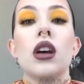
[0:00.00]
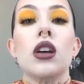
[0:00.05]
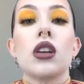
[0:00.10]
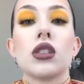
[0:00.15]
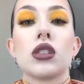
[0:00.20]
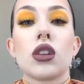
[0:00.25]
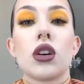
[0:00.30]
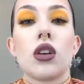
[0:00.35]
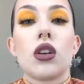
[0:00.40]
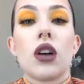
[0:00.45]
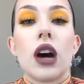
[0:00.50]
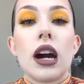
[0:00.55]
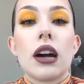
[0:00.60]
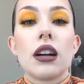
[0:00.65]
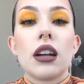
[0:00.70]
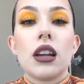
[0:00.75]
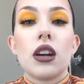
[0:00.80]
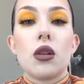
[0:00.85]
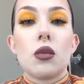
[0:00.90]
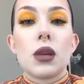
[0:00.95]
So I
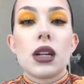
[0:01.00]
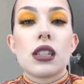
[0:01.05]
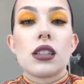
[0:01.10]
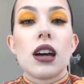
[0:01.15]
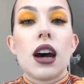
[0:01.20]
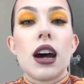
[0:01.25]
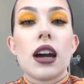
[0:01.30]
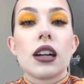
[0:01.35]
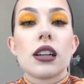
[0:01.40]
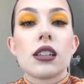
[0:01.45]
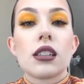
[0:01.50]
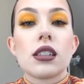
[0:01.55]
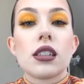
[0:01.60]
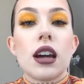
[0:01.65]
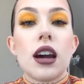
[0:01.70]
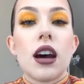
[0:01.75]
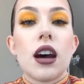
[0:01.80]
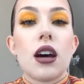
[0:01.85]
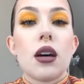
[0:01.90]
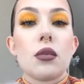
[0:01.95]
already know my size.
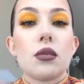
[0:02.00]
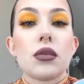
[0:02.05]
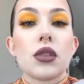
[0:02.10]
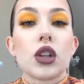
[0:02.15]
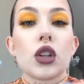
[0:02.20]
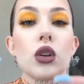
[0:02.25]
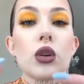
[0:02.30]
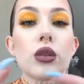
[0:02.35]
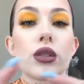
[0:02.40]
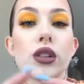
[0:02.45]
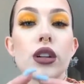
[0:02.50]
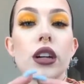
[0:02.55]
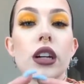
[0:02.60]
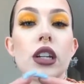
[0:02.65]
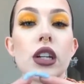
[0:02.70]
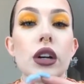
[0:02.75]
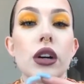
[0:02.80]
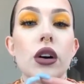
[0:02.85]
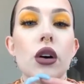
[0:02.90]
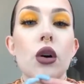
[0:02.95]
The closer in
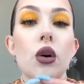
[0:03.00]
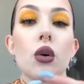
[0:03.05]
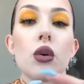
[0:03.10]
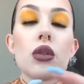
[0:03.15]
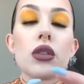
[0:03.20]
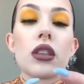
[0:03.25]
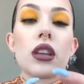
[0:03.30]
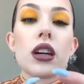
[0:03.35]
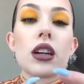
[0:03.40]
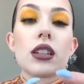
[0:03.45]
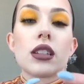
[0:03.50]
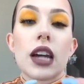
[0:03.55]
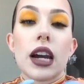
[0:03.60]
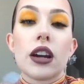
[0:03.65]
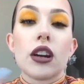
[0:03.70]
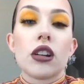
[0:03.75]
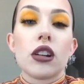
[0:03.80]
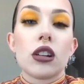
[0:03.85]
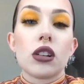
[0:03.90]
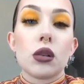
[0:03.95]
you go, the
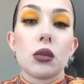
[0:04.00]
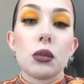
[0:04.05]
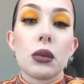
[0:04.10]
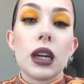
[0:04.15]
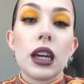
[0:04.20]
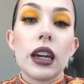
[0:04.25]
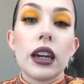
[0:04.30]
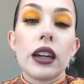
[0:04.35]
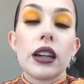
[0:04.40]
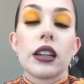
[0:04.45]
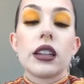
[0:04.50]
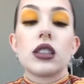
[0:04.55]
tighter it'll be.